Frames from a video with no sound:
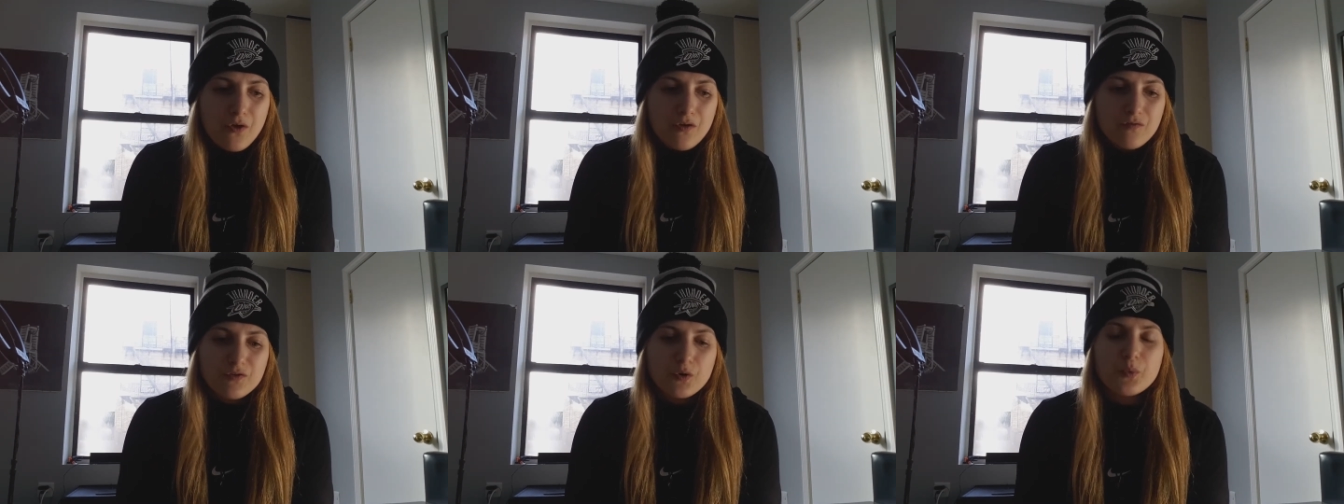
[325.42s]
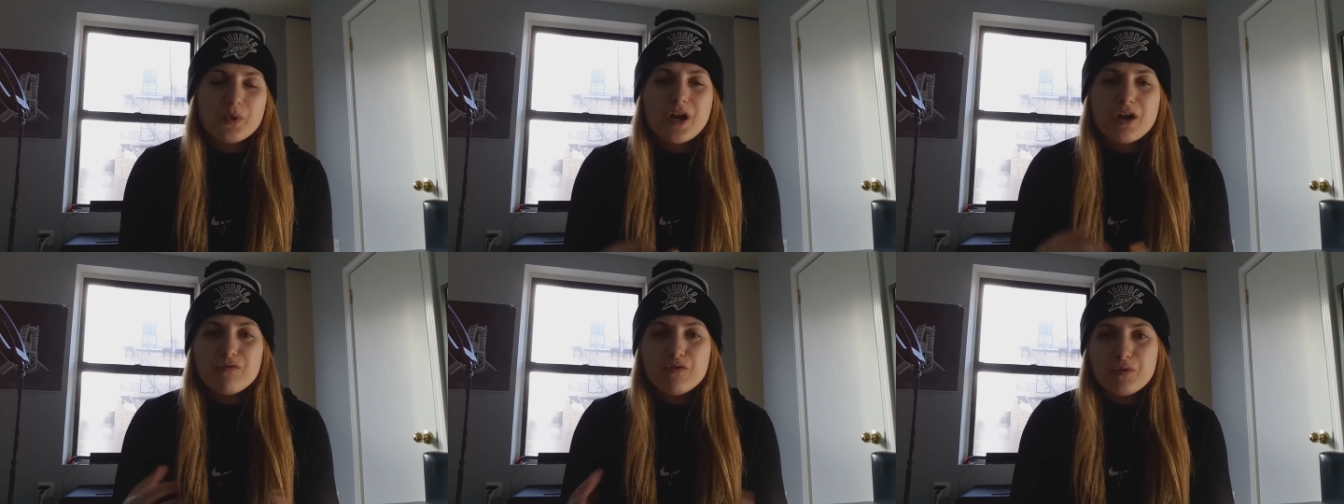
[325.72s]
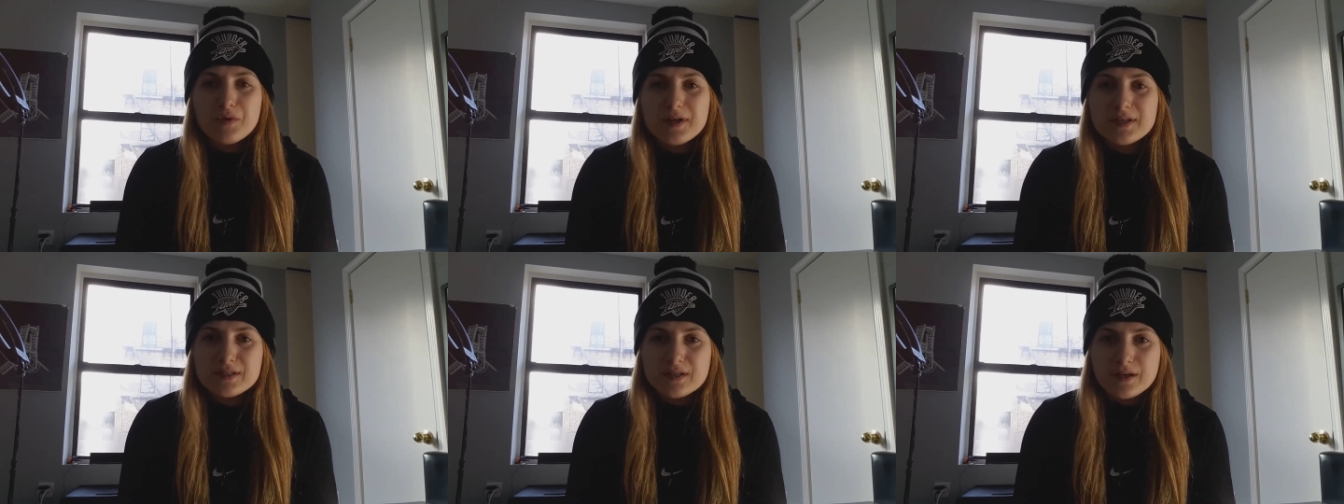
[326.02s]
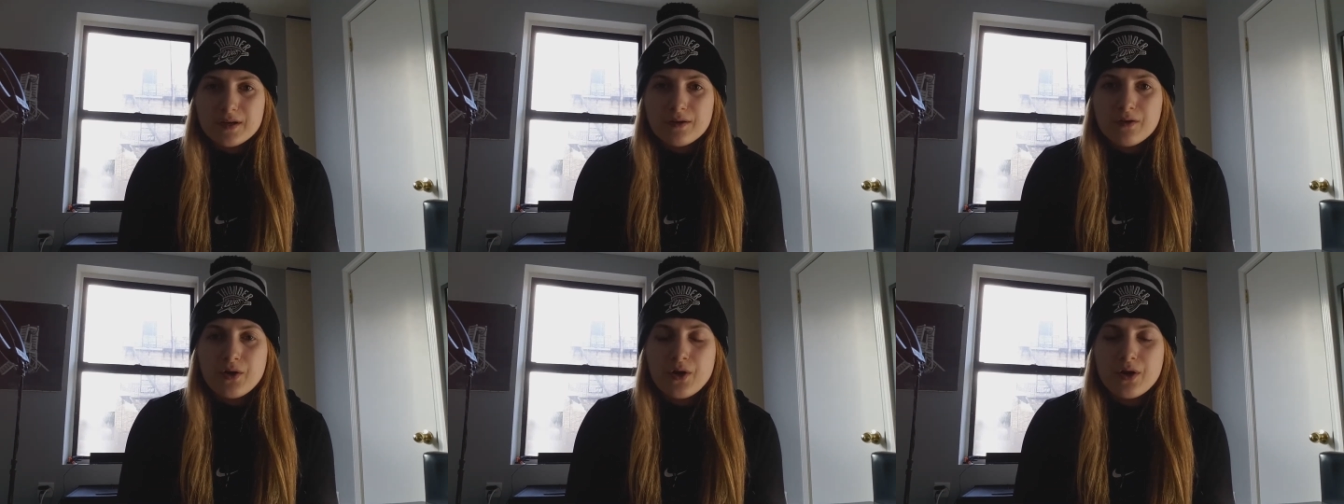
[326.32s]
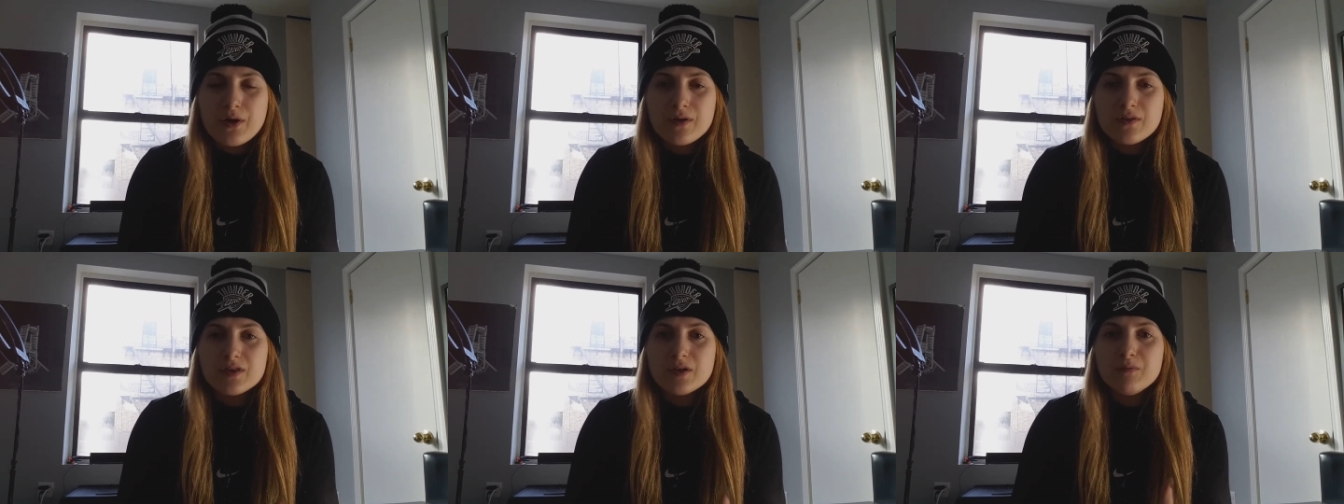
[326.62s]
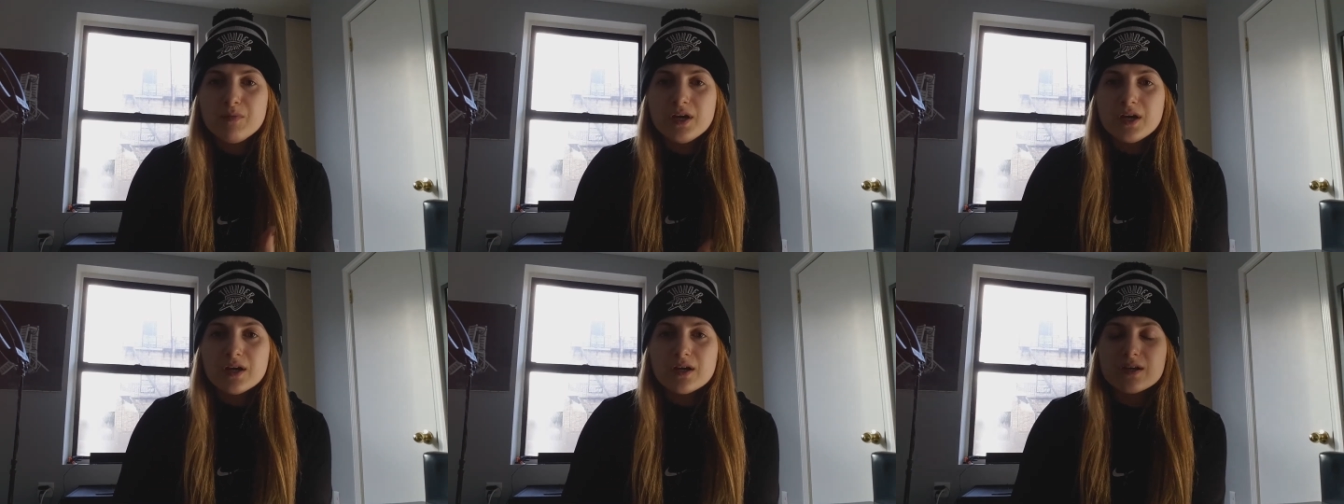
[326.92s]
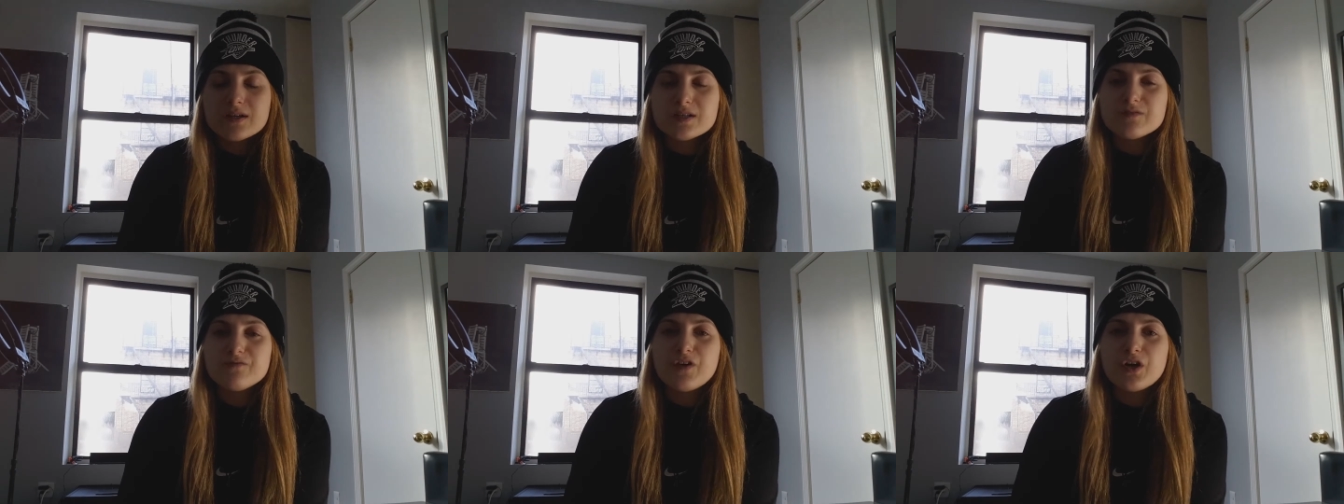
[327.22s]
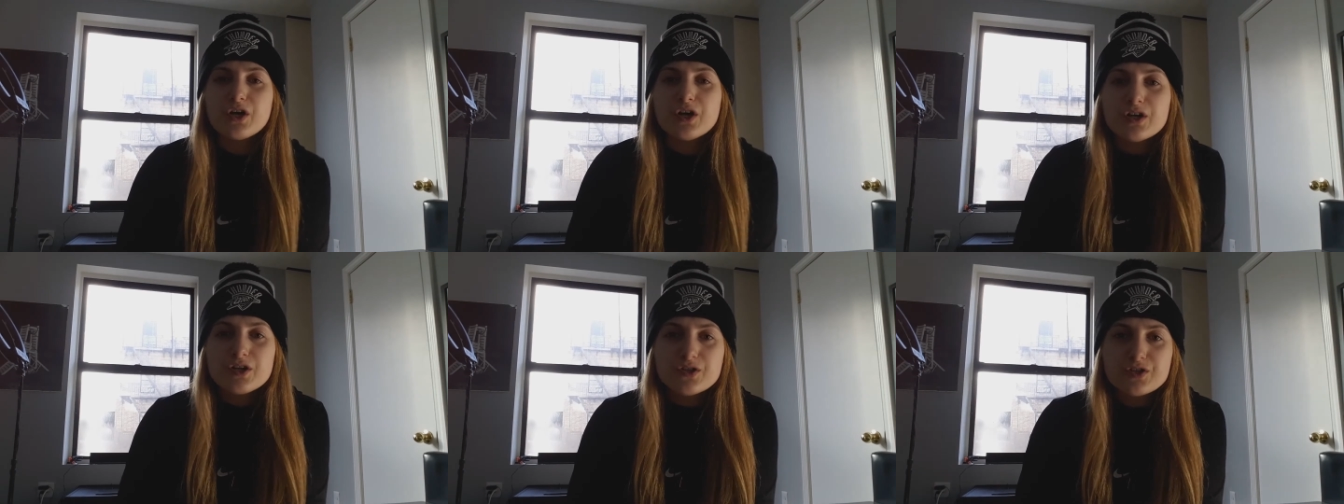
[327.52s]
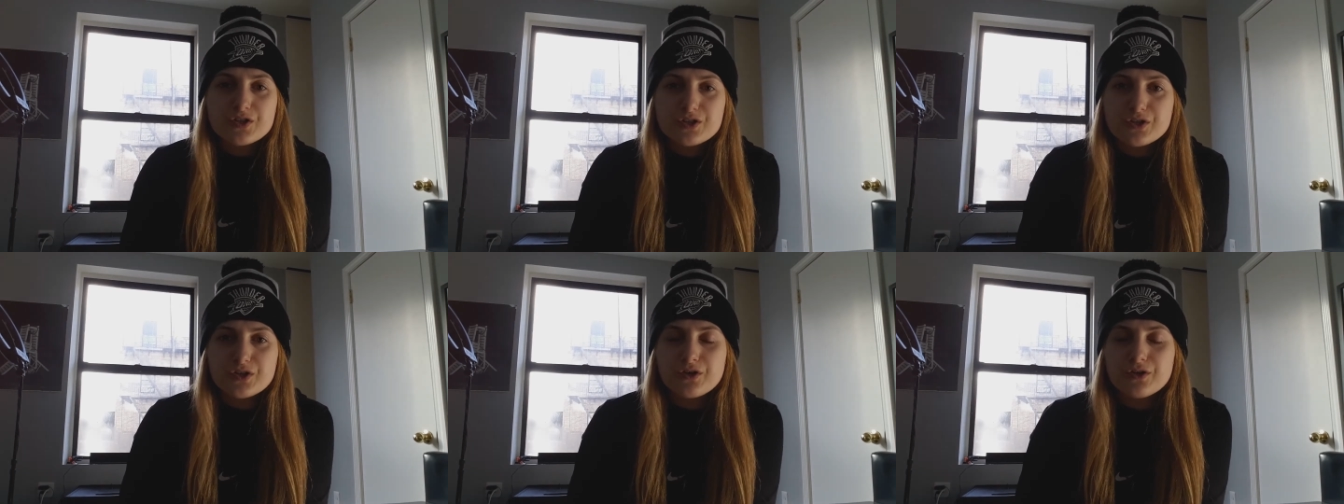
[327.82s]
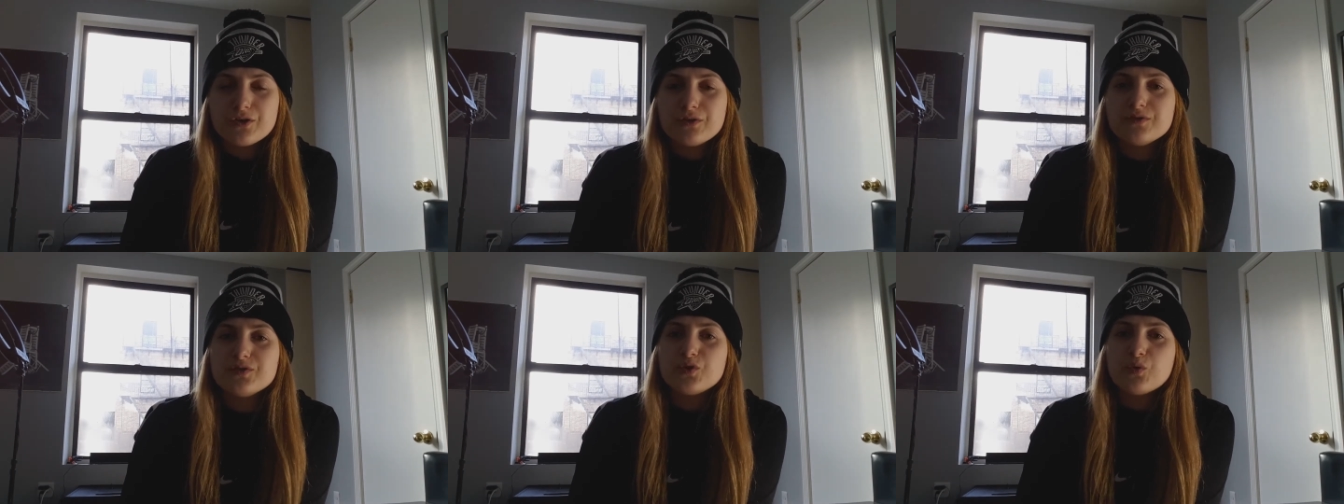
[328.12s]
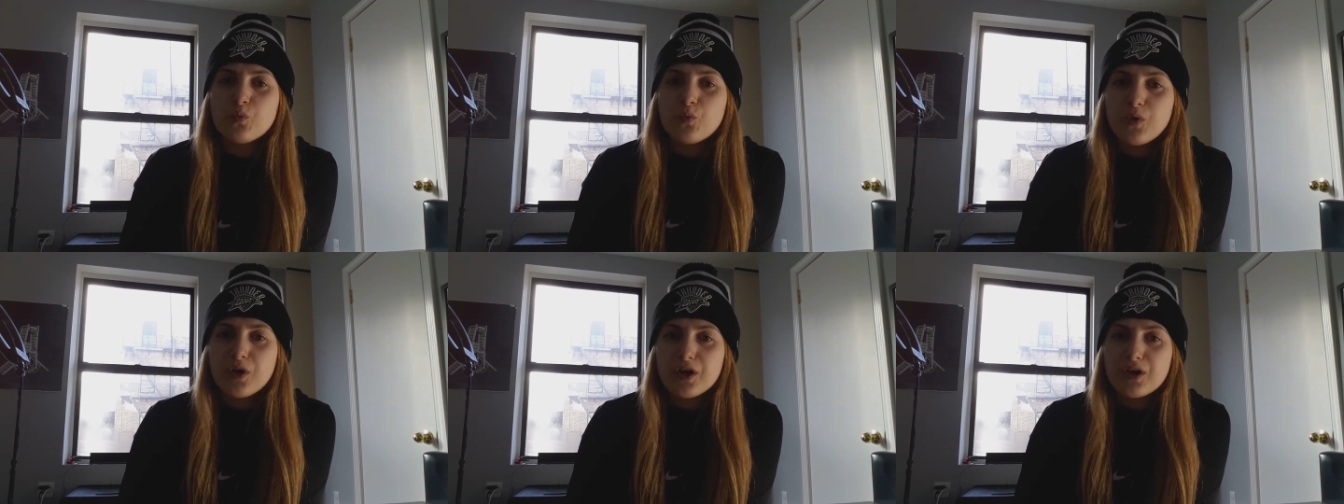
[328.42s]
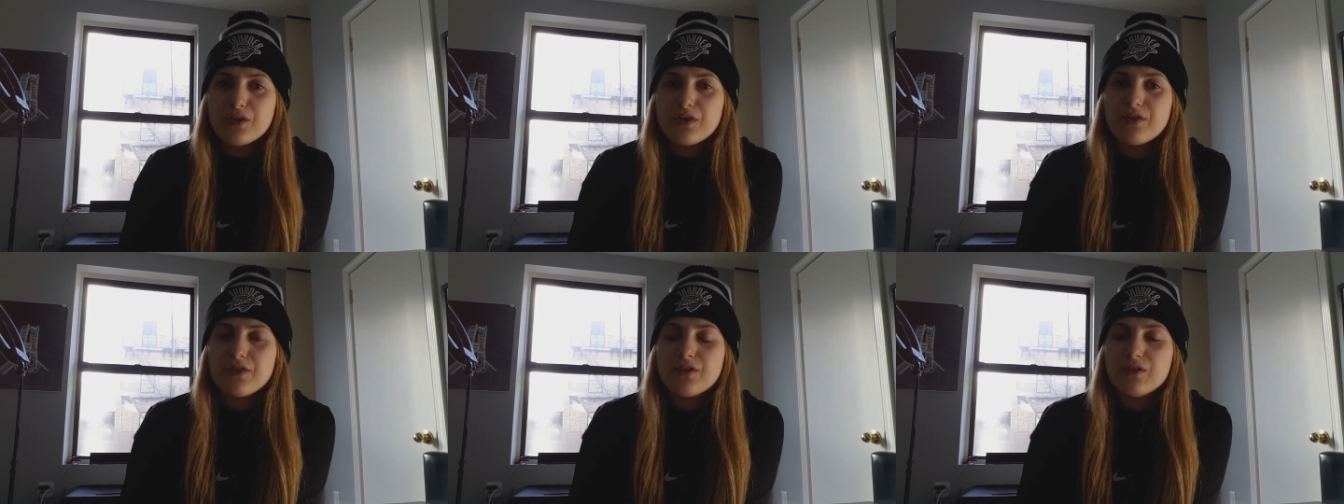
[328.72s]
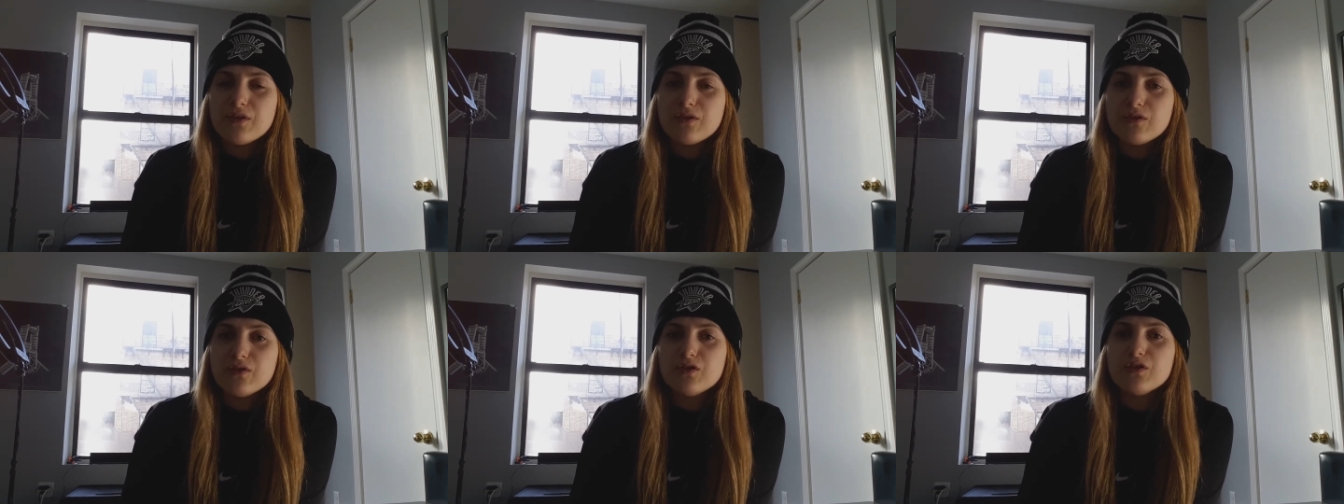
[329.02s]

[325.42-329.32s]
For whatever reason, the media is very concerned with